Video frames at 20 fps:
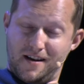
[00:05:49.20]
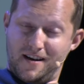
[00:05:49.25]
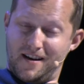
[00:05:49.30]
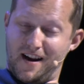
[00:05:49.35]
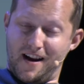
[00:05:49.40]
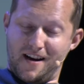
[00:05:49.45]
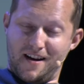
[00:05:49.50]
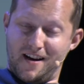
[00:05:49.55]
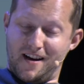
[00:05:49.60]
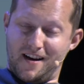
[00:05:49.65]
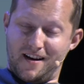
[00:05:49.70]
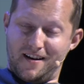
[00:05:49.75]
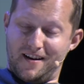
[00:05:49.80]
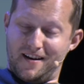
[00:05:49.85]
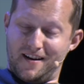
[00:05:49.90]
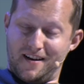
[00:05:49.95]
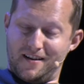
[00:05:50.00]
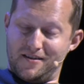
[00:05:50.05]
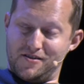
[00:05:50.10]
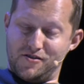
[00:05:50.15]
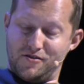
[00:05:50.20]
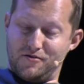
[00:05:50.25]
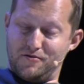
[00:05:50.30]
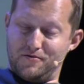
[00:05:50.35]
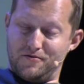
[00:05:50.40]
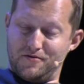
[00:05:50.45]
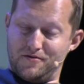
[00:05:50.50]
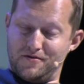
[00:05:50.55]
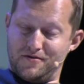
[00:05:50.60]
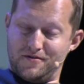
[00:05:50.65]
And
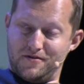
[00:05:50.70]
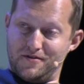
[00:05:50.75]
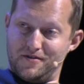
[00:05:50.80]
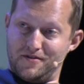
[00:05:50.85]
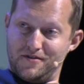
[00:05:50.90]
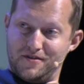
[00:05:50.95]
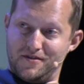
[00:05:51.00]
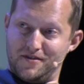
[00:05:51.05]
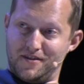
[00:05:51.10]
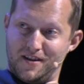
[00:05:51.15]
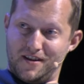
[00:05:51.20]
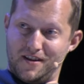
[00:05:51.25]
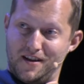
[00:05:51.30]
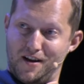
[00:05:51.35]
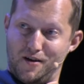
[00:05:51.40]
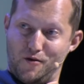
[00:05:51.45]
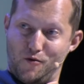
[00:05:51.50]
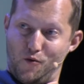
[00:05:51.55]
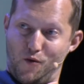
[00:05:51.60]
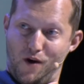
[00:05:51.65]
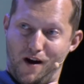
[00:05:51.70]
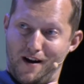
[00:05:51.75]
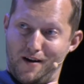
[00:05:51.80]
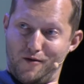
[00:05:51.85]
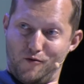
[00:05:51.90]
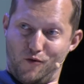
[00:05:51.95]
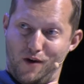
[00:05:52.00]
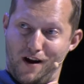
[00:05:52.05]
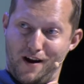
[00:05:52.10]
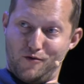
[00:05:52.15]
so,
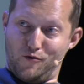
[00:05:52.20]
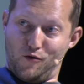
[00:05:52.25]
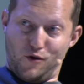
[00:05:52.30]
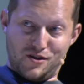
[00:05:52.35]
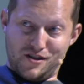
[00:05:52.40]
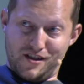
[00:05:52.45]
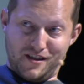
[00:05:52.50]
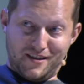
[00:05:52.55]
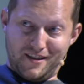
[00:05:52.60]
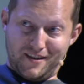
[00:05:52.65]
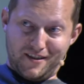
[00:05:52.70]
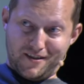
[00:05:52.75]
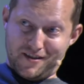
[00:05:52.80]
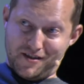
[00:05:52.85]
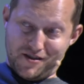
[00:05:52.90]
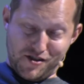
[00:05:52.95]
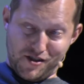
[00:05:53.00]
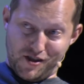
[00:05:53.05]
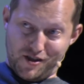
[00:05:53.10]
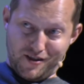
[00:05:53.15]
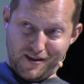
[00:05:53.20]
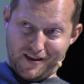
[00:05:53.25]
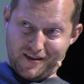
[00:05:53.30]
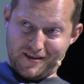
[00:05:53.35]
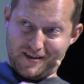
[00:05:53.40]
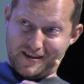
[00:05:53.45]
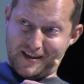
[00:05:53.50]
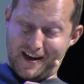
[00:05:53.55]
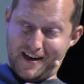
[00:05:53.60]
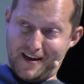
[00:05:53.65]
why wasn't it a concern
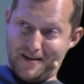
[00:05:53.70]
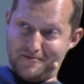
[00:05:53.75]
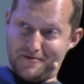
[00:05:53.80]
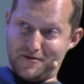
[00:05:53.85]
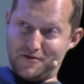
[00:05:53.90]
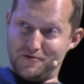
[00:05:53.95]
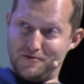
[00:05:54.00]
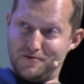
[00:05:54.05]
at the time?